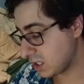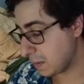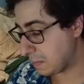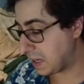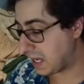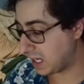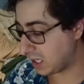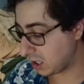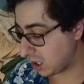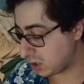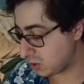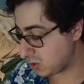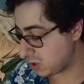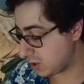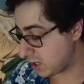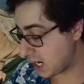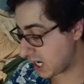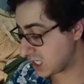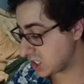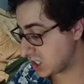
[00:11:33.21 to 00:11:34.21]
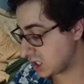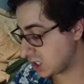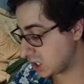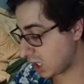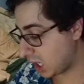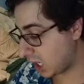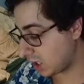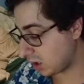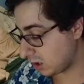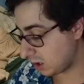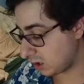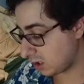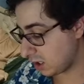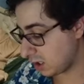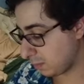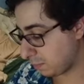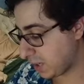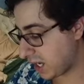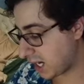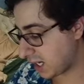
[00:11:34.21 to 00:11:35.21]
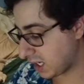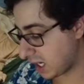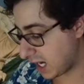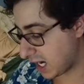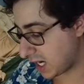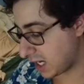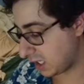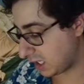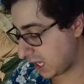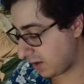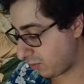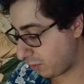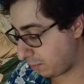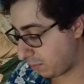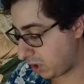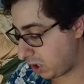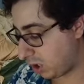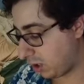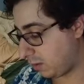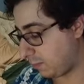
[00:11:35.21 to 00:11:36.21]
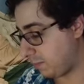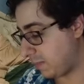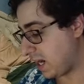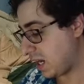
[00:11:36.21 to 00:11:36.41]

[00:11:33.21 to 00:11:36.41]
Depending on who you ask. The daughter. Pignite. Level Ball.